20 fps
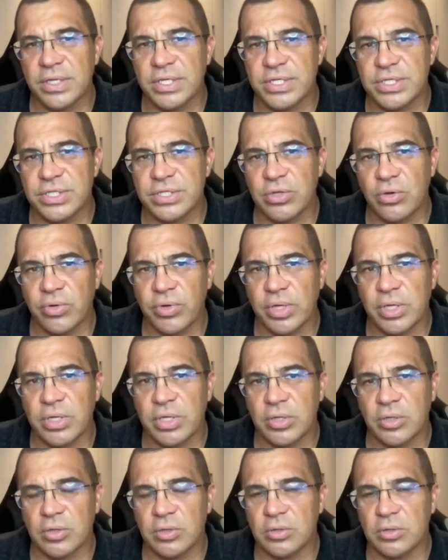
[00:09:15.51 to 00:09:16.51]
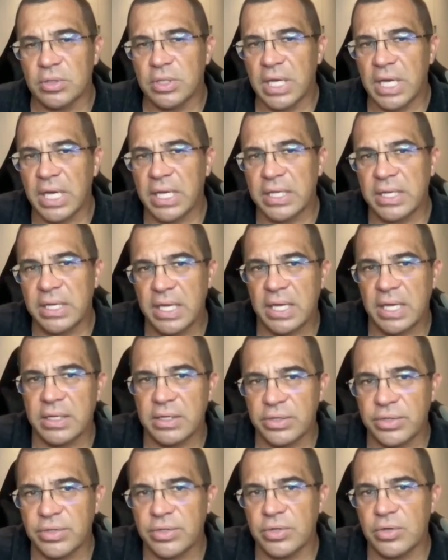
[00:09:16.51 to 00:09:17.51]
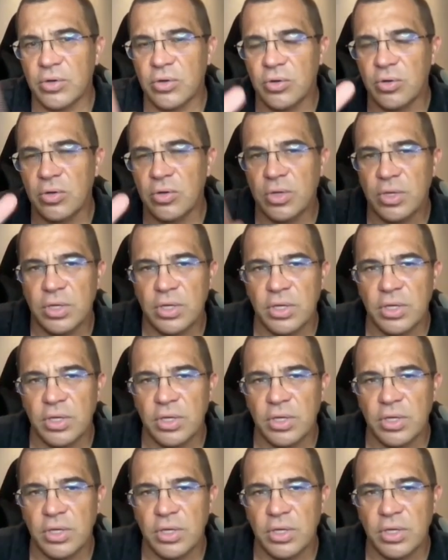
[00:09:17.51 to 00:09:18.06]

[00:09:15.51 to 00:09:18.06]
historical, and then you know,